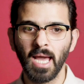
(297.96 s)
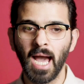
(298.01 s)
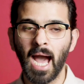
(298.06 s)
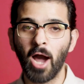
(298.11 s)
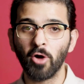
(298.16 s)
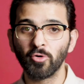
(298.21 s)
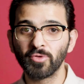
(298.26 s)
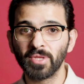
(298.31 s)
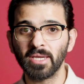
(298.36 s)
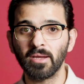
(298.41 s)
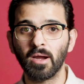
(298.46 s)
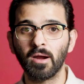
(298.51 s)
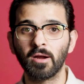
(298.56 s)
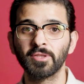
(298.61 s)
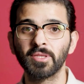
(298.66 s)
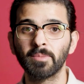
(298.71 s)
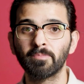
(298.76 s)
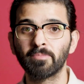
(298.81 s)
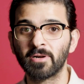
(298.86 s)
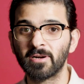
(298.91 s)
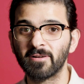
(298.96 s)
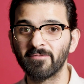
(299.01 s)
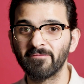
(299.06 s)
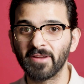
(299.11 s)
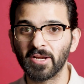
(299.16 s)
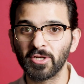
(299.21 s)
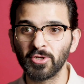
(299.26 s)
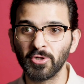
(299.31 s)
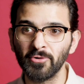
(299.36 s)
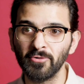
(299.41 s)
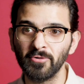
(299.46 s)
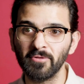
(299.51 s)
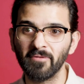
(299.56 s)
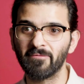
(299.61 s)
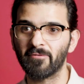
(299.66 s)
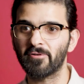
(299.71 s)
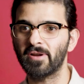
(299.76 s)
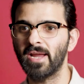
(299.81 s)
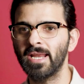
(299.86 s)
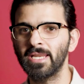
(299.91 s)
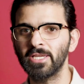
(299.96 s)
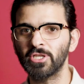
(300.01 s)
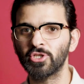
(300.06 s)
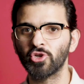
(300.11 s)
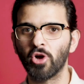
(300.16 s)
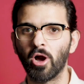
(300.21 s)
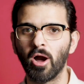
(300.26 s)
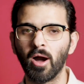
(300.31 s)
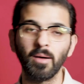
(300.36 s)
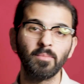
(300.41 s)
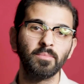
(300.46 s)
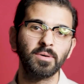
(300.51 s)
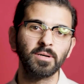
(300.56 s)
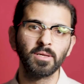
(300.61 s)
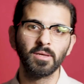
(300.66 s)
how they are the perfect tool for any job,